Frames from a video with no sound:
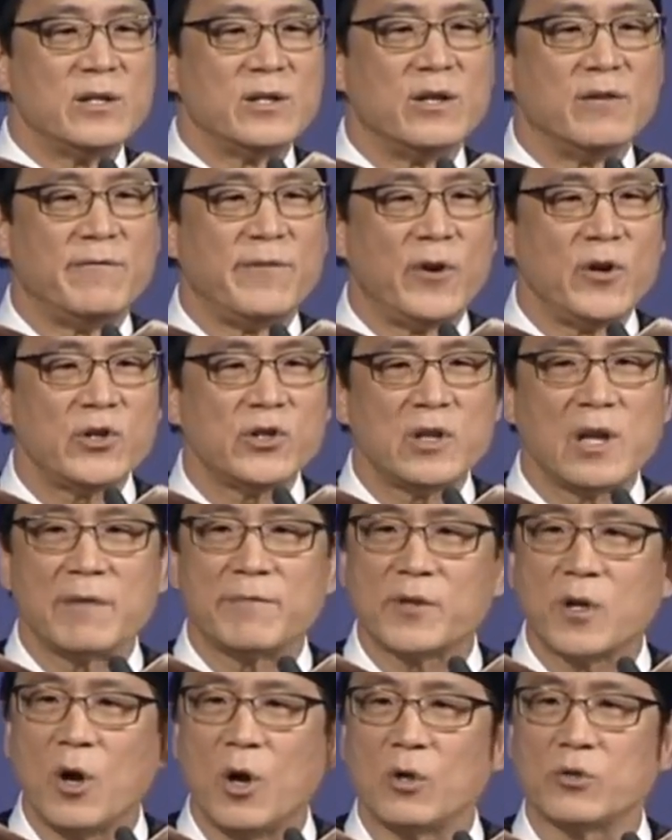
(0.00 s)
Diversity
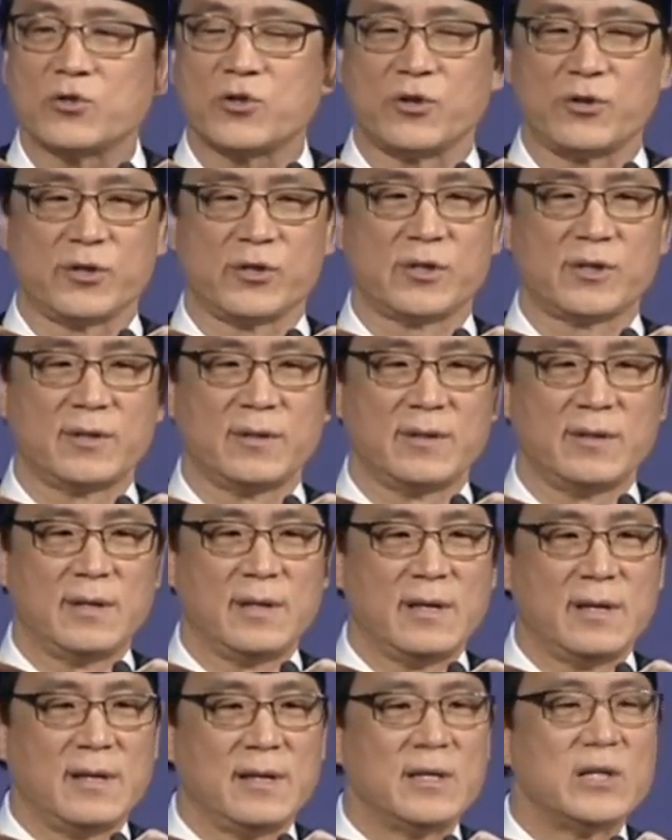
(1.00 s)
of cultures,
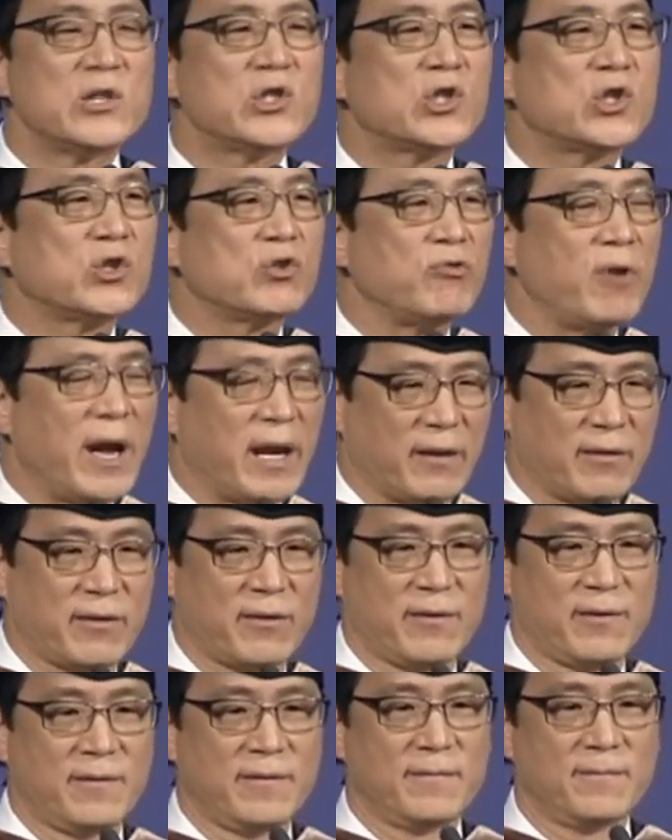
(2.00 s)

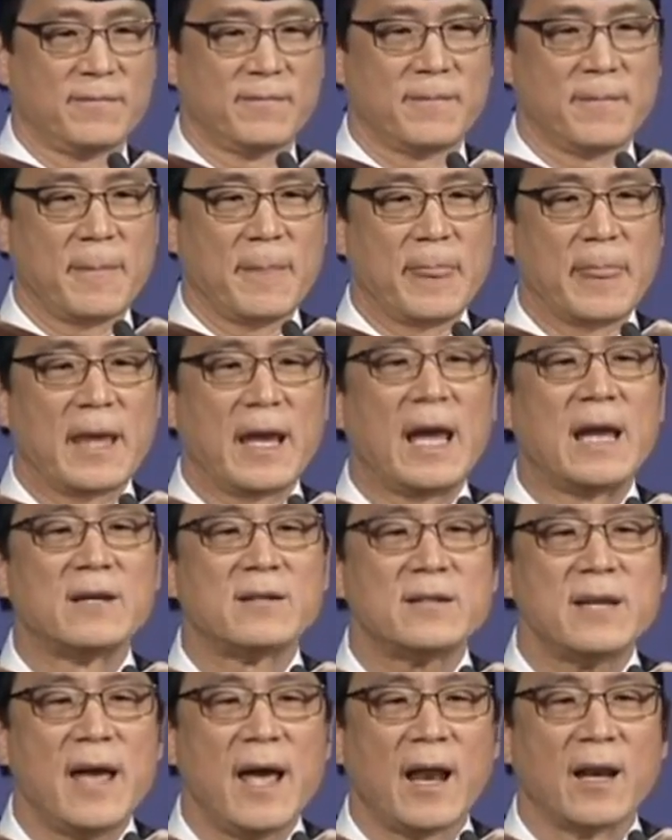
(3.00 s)
strength,
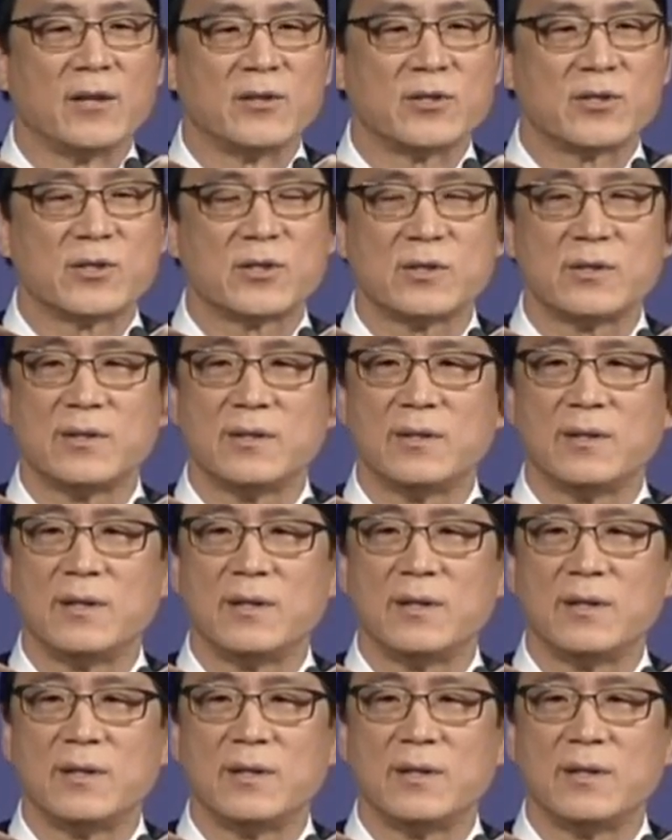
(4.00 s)
and talents.